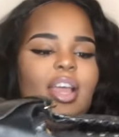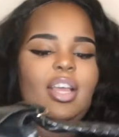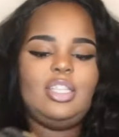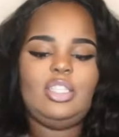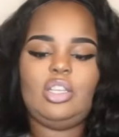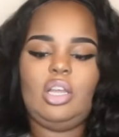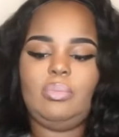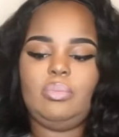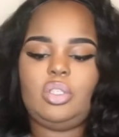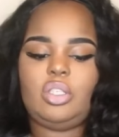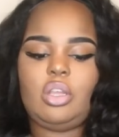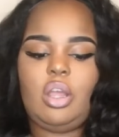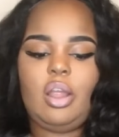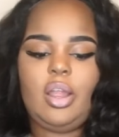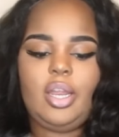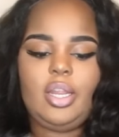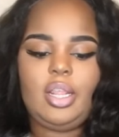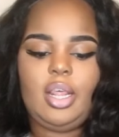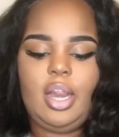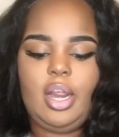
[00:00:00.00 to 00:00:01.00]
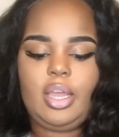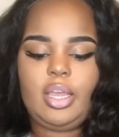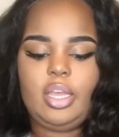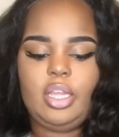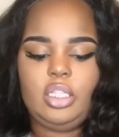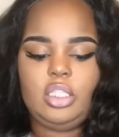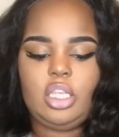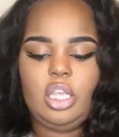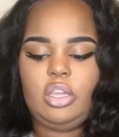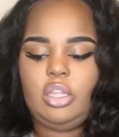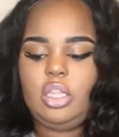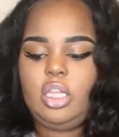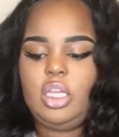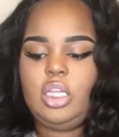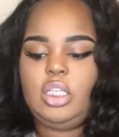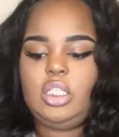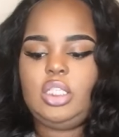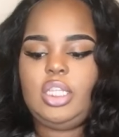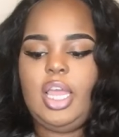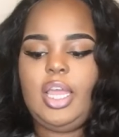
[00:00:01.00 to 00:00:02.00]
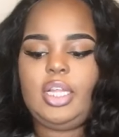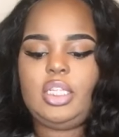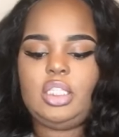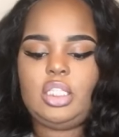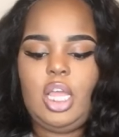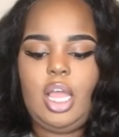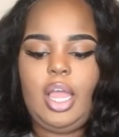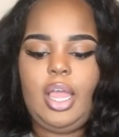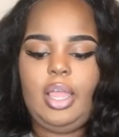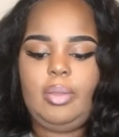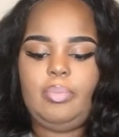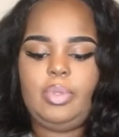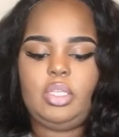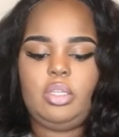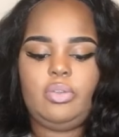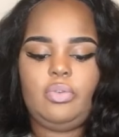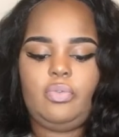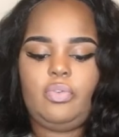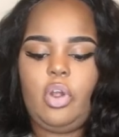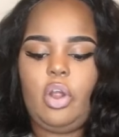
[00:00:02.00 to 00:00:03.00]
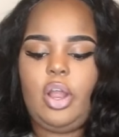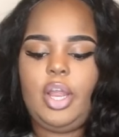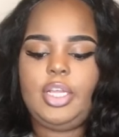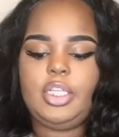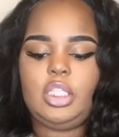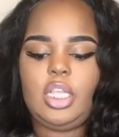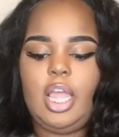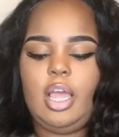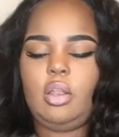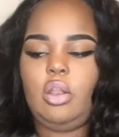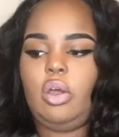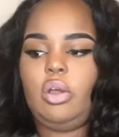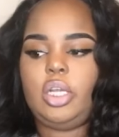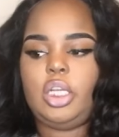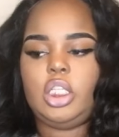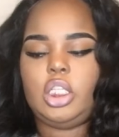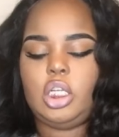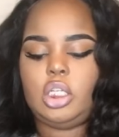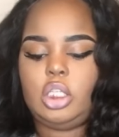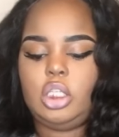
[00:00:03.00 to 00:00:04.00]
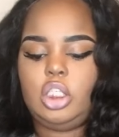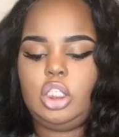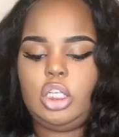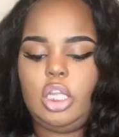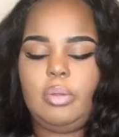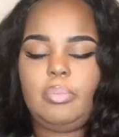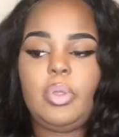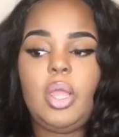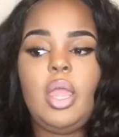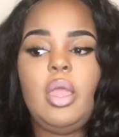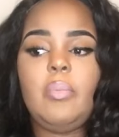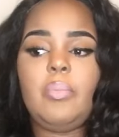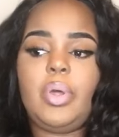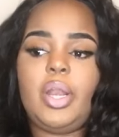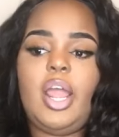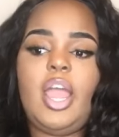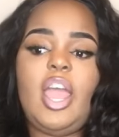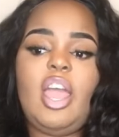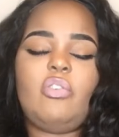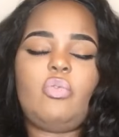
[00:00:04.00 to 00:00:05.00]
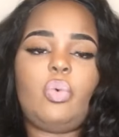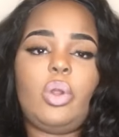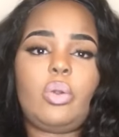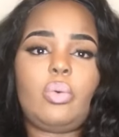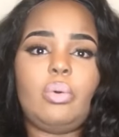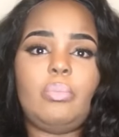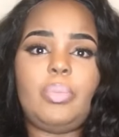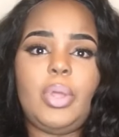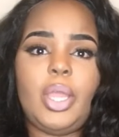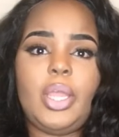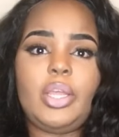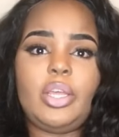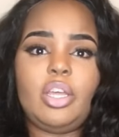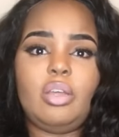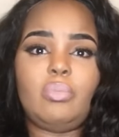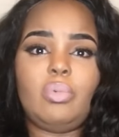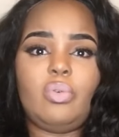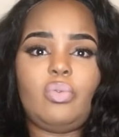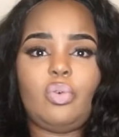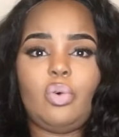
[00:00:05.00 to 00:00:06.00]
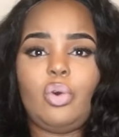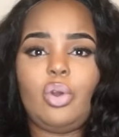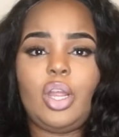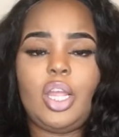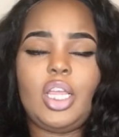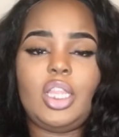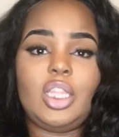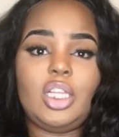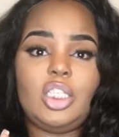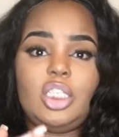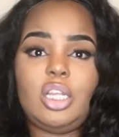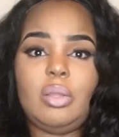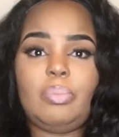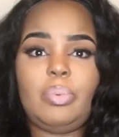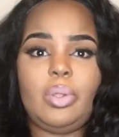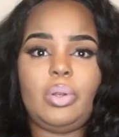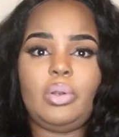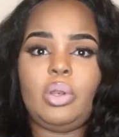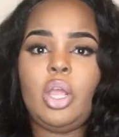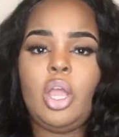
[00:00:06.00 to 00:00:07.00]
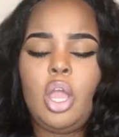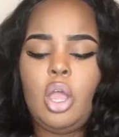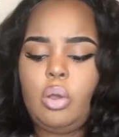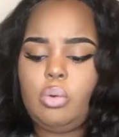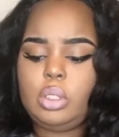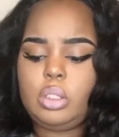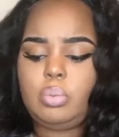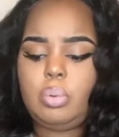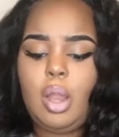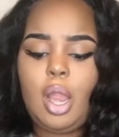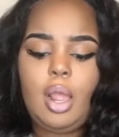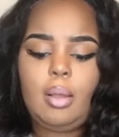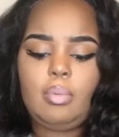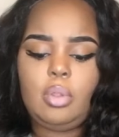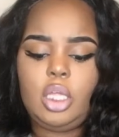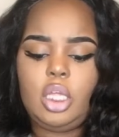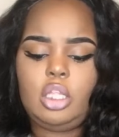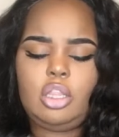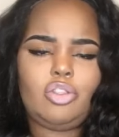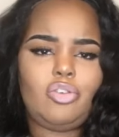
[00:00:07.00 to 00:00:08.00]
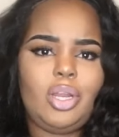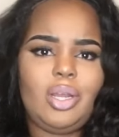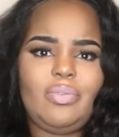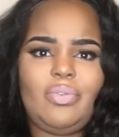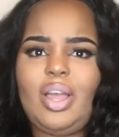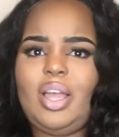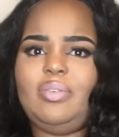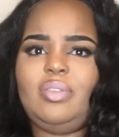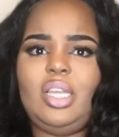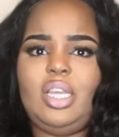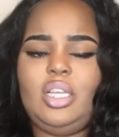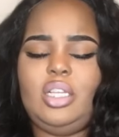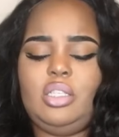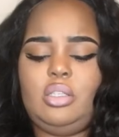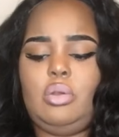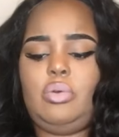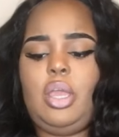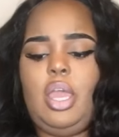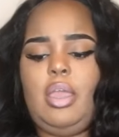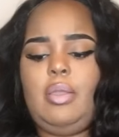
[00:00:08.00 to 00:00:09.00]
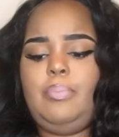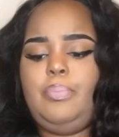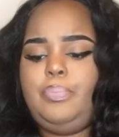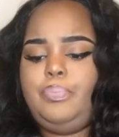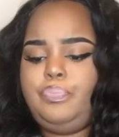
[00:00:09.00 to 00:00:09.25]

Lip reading: So I'm sorry that I couldn't tell you the exact time as far as how long it took to ship, but I have worked with Banggood before and the shipping was probably 3 to 5 days, okay?